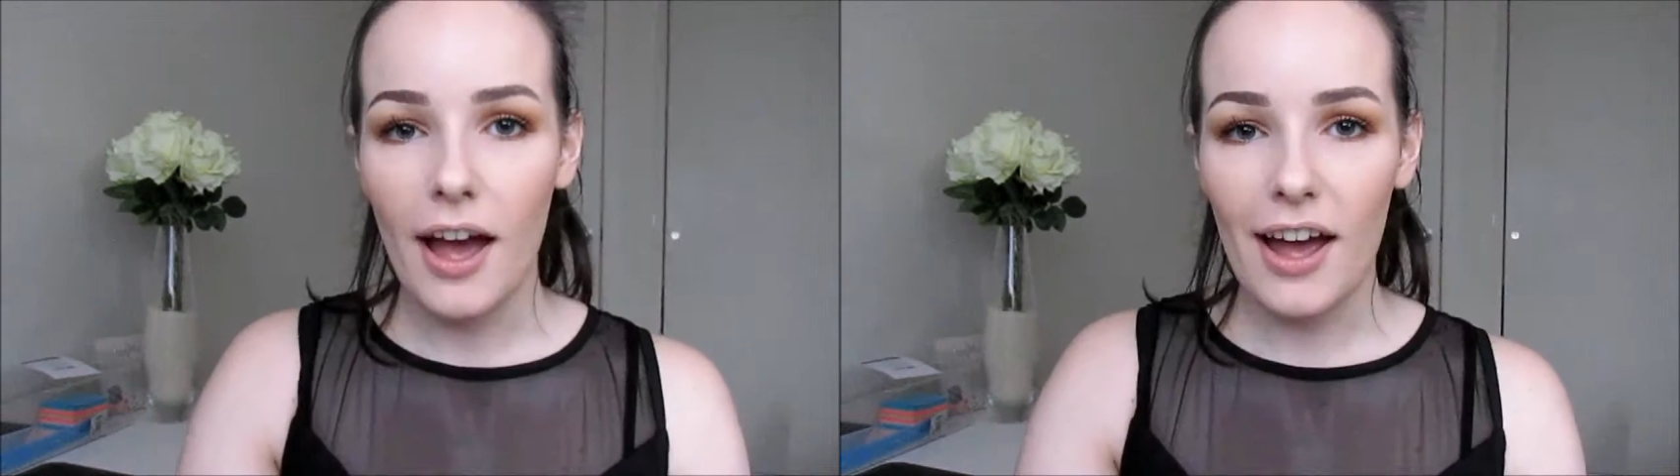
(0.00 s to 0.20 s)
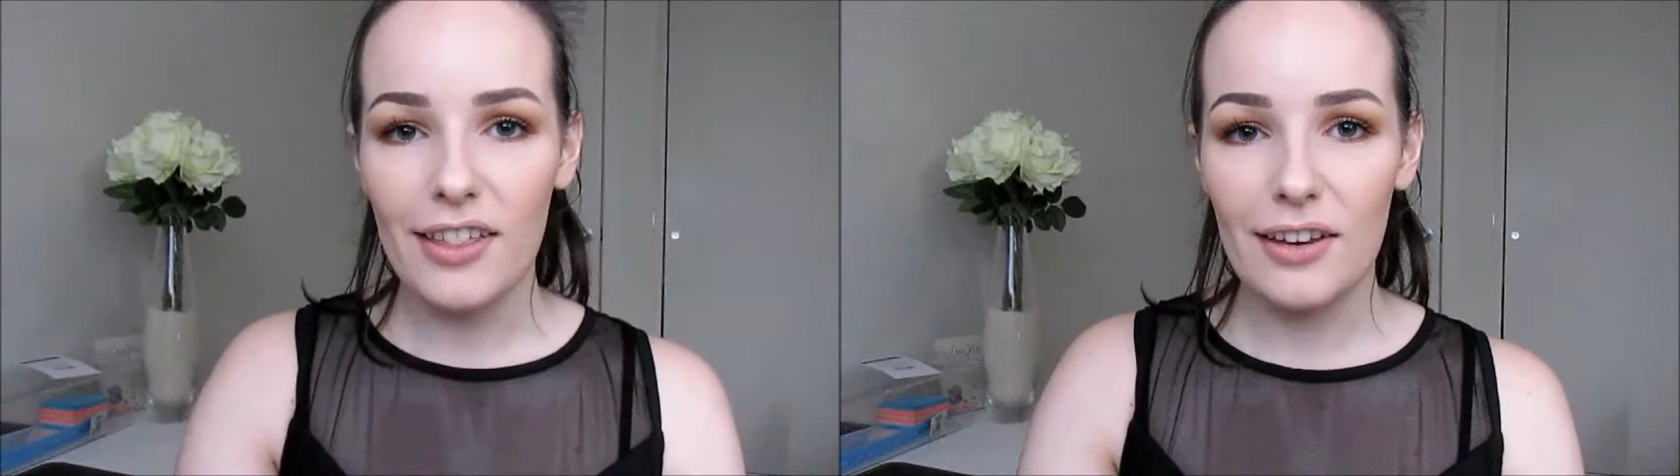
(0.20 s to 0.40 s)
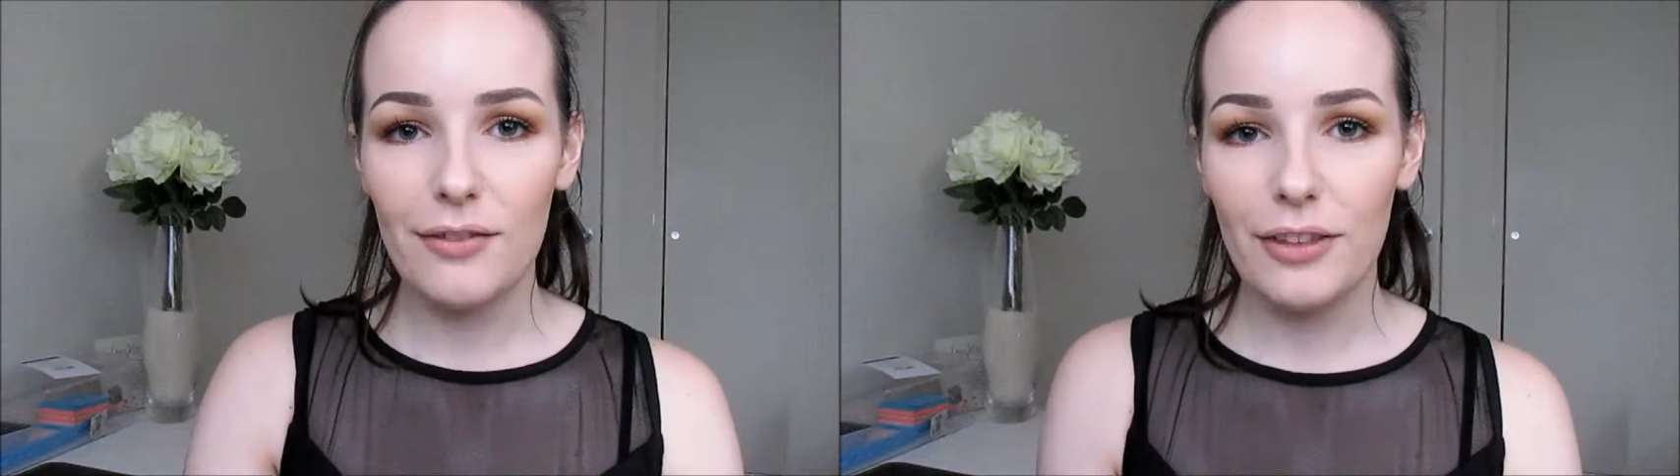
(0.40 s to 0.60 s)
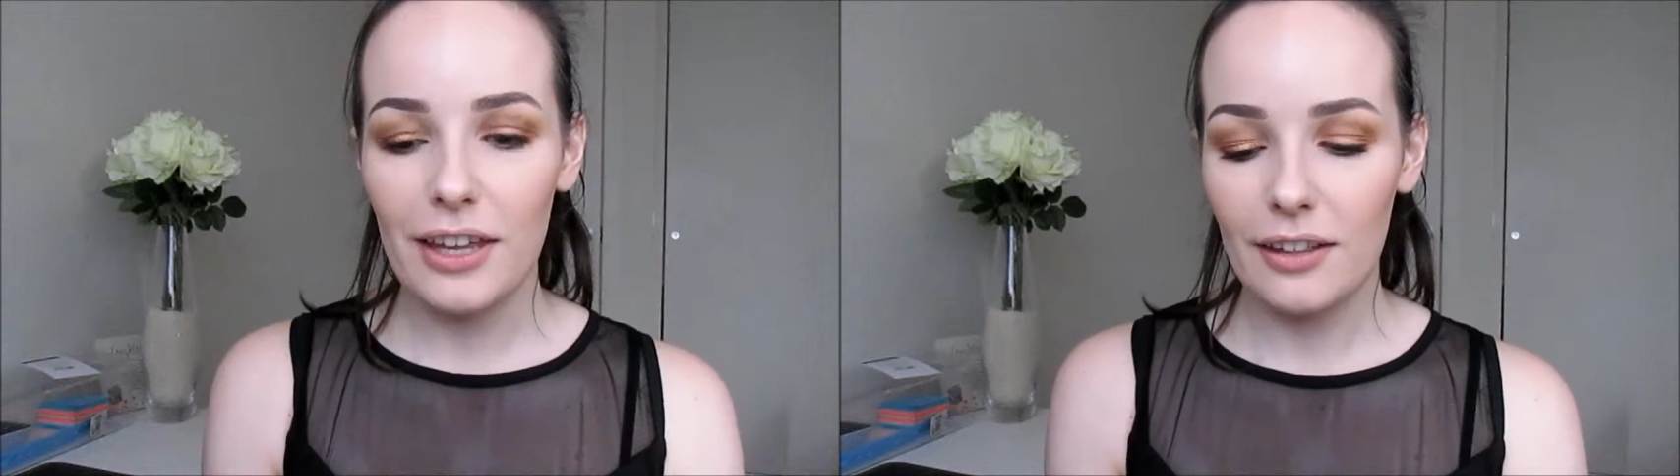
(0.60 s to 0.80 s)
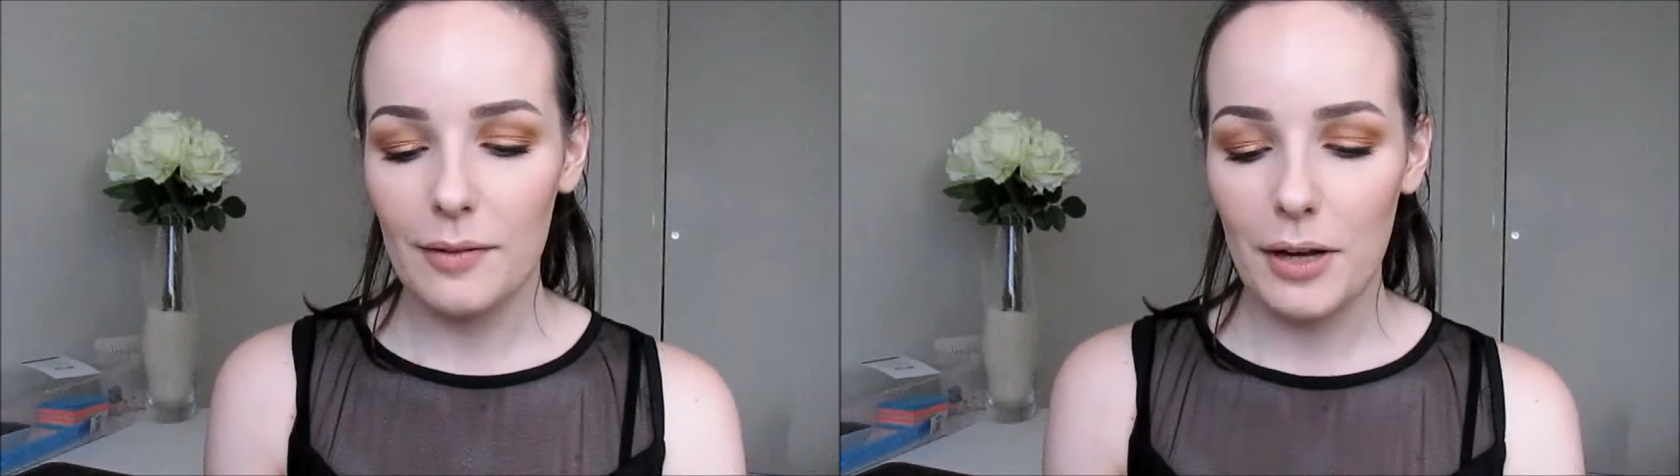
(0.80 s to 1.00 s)
And then for
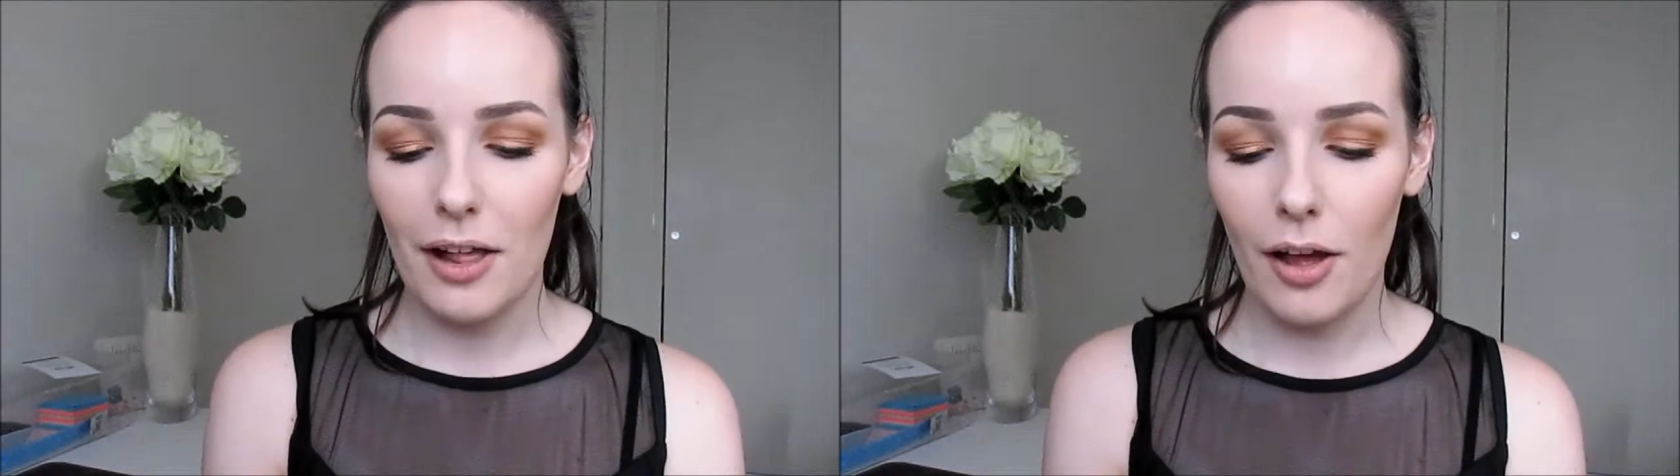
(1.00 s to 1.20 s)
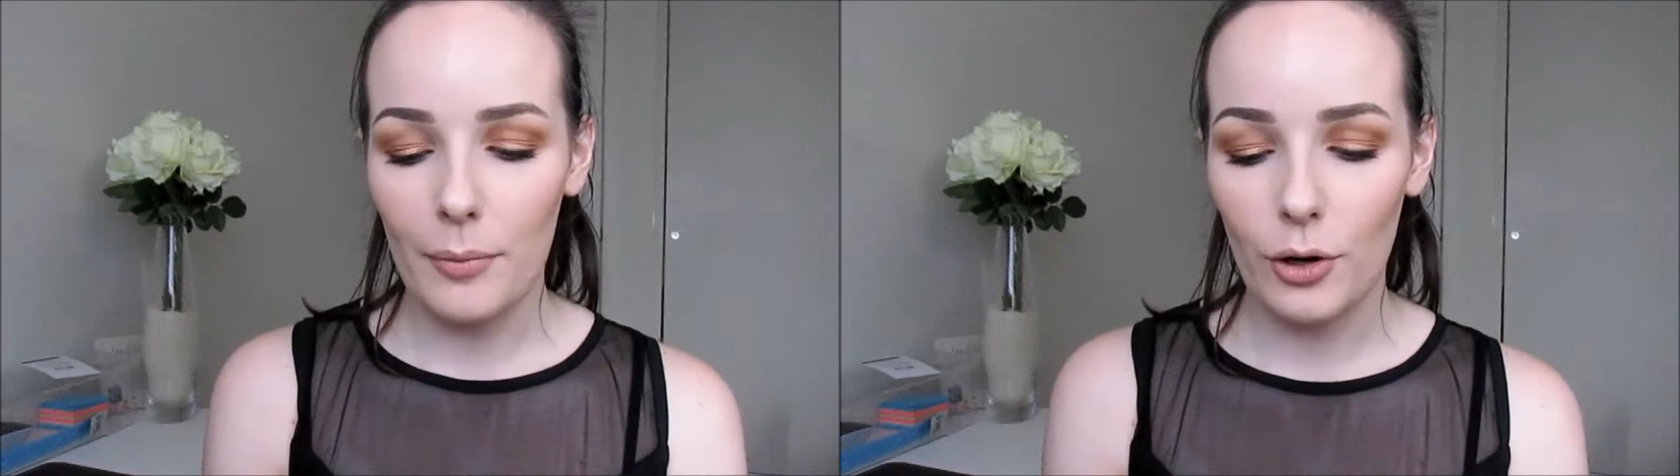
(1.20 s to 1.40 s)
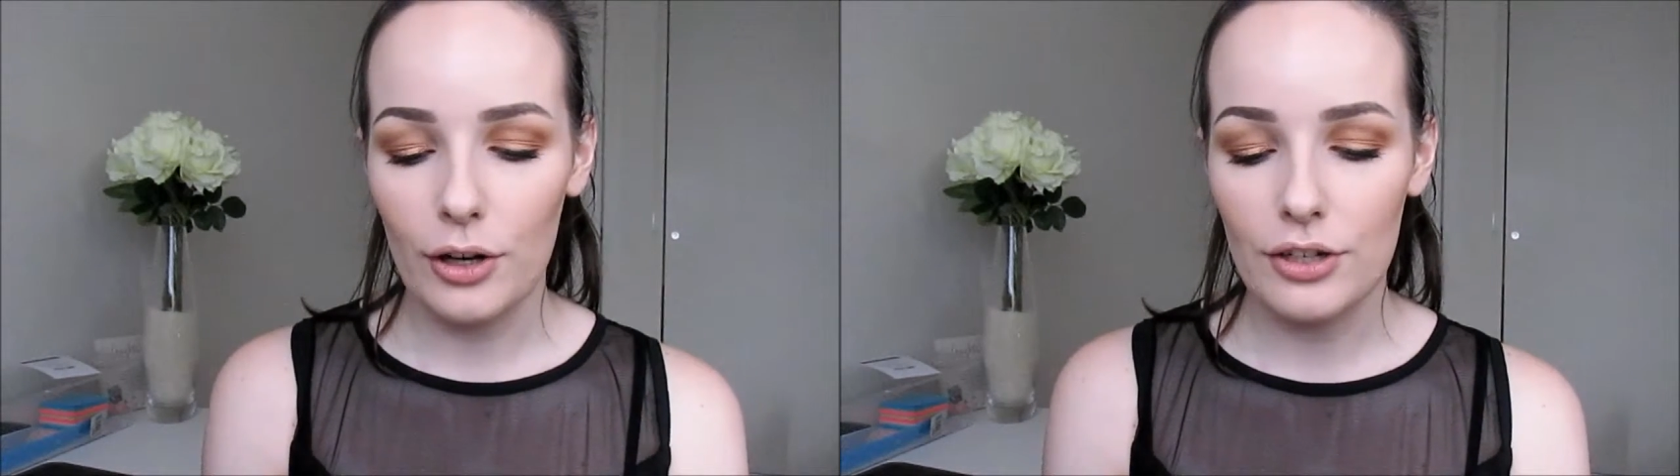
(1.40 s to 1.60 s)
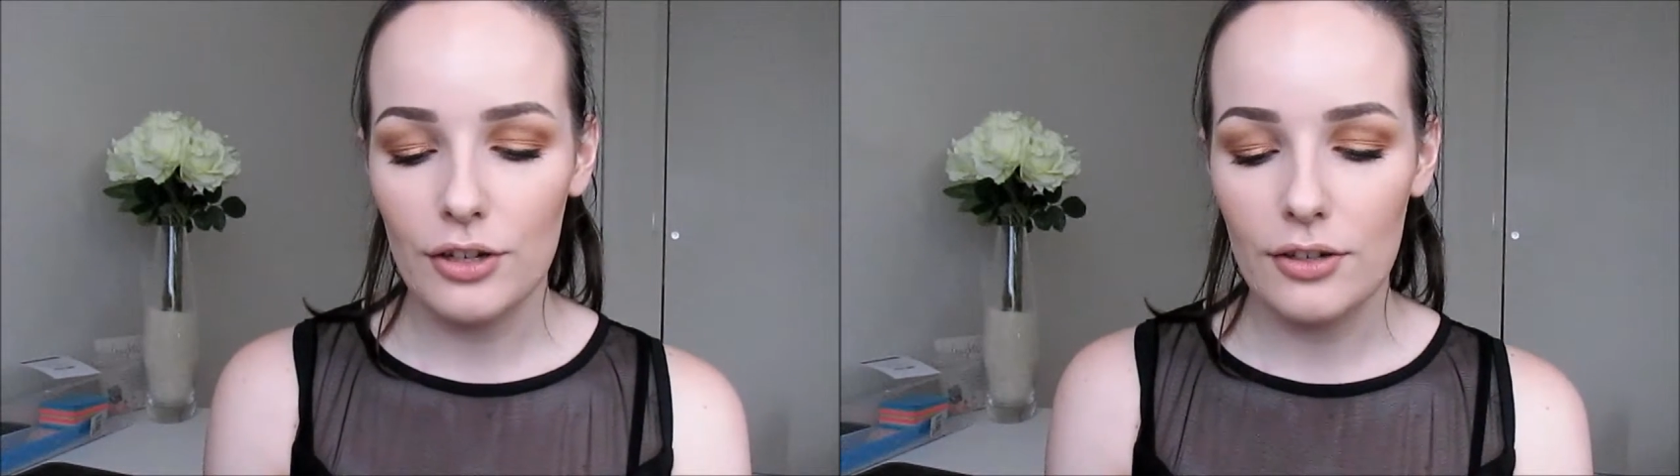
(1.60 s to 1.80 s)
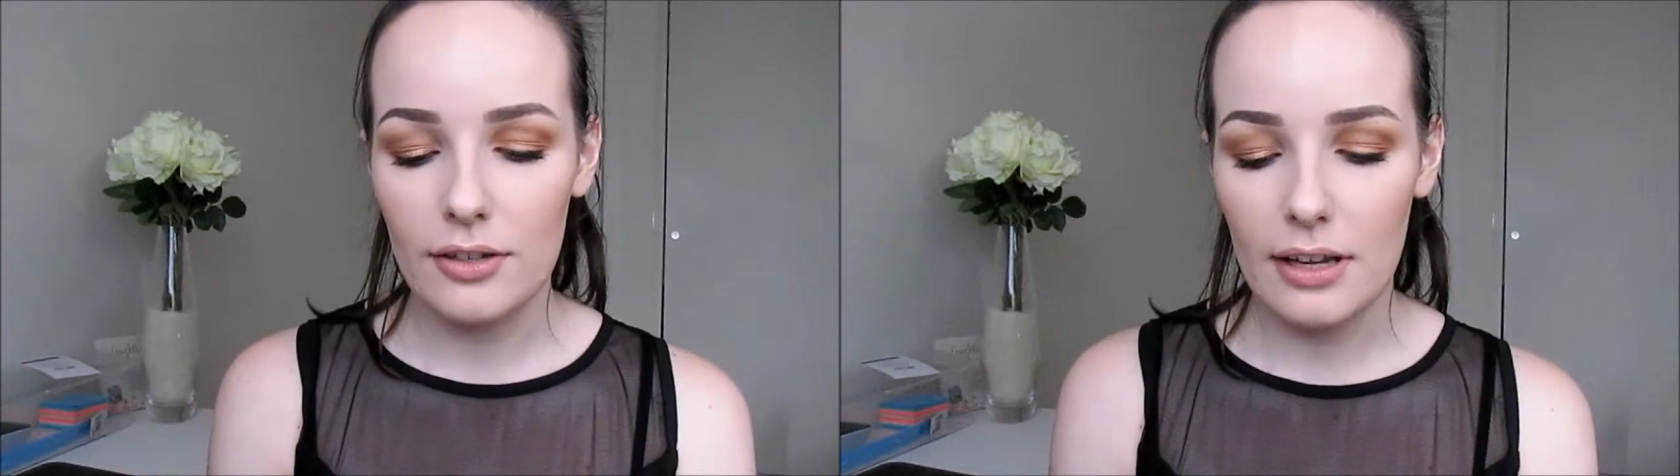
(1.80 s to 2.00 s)
the lip colour, I'm going
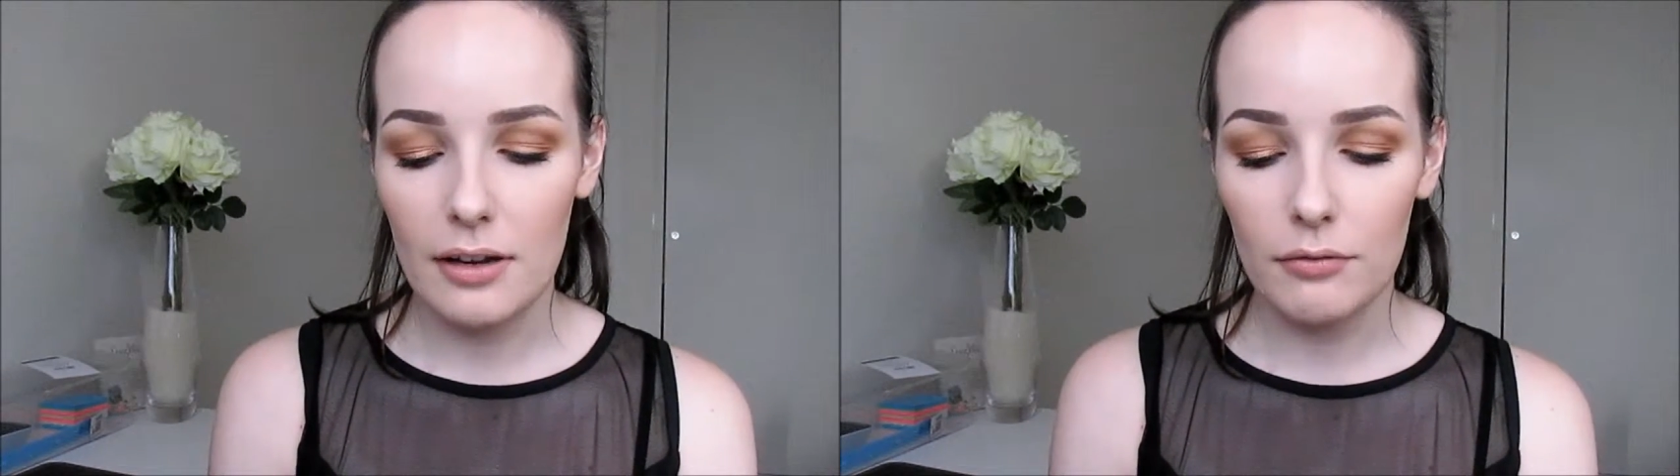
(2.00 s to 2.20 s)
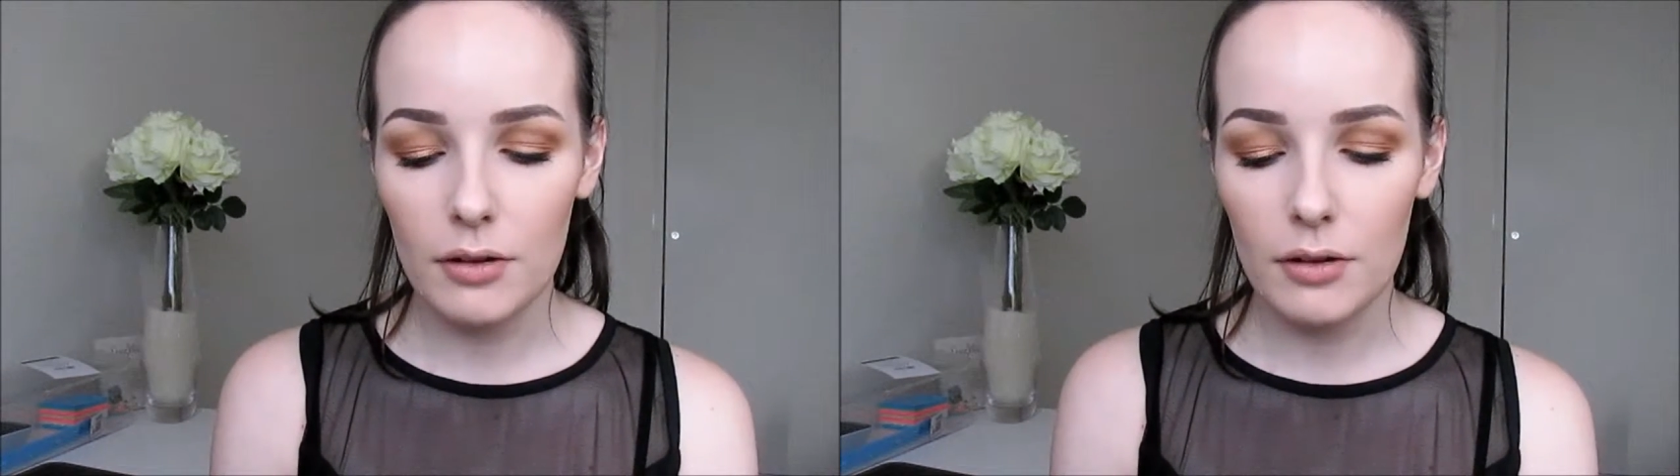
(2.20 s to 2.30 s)
to use the